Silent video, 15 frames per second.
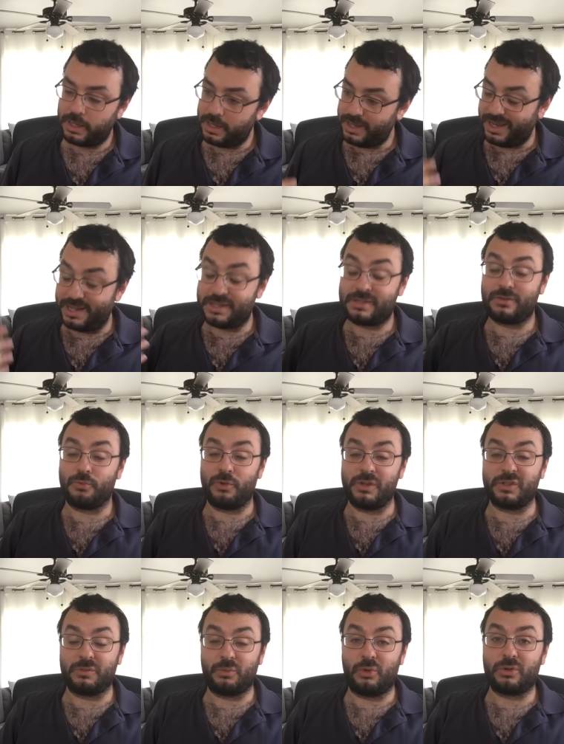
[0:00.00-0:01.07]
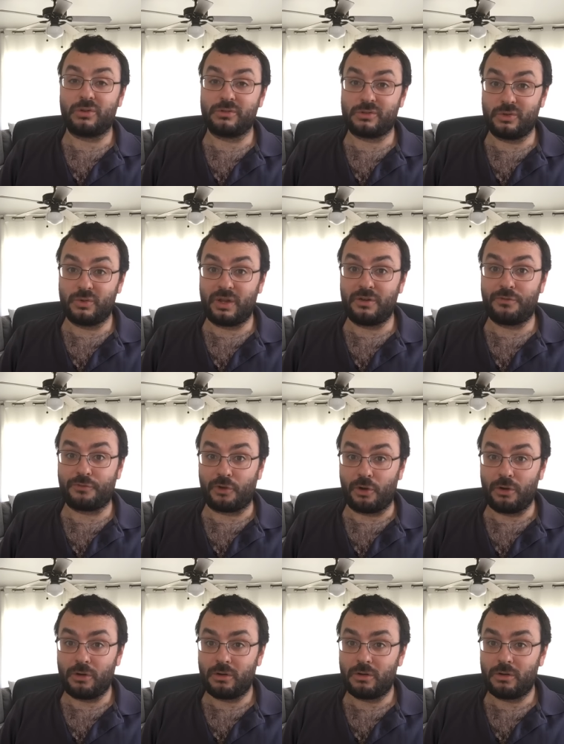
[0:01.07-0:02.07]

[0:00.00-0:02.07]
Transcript: it's reasonable to infer